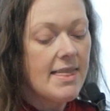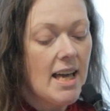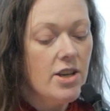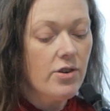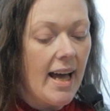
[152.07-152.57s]

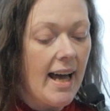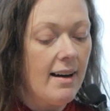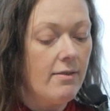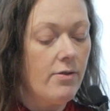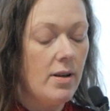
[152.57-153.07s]
And then you'll
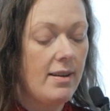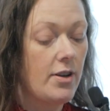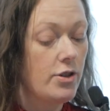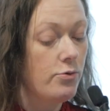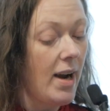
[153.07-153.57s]
have,
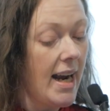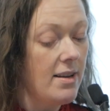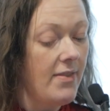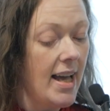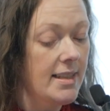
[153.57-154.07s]
if there's
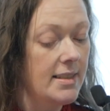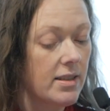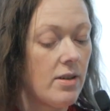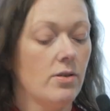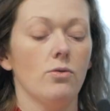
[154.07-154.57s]
rain
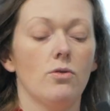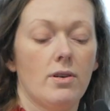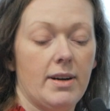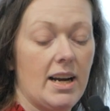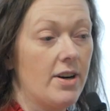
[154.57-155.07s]
event
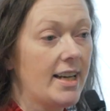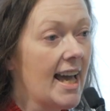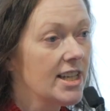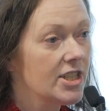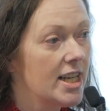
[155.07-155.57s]
or
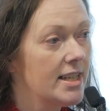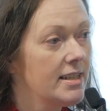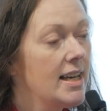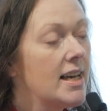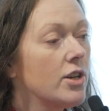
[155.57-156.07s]

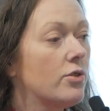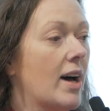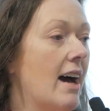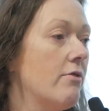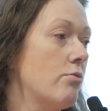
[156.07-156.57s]
irrigation, you'll
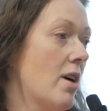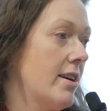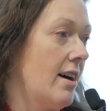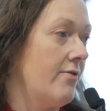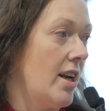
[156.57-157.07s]
have
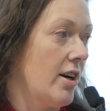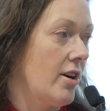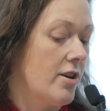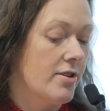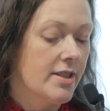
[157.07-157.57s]
runoff that
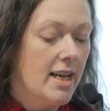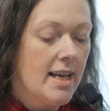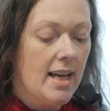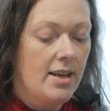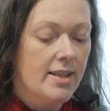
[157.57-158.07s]
occurs.
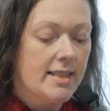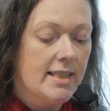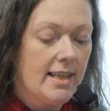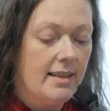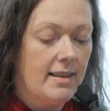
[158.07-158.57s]
And you can
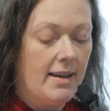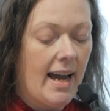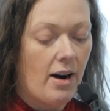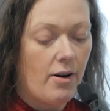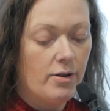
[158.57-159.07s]
see the
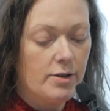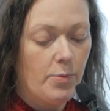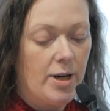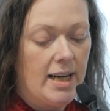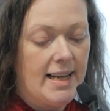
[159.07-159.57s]
arrows
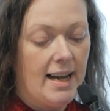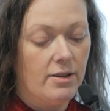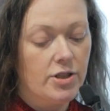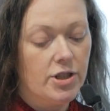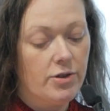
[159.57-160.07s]
pointing
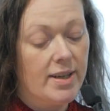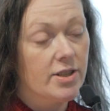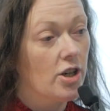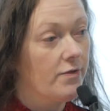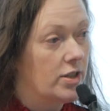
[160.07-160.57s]
down to a
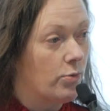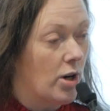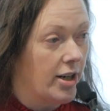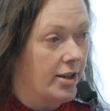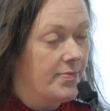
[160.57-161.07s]
surface
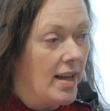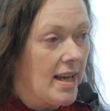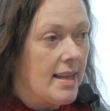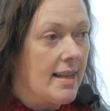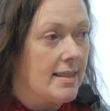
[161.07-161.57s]
water.
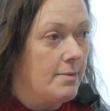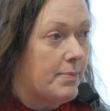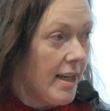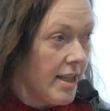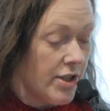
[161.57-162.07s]
That's a
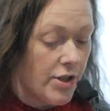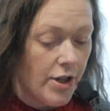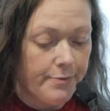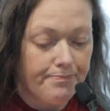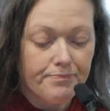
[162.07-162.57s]
big
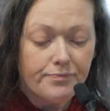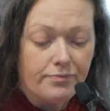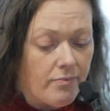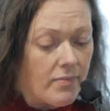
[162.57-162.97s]
concern.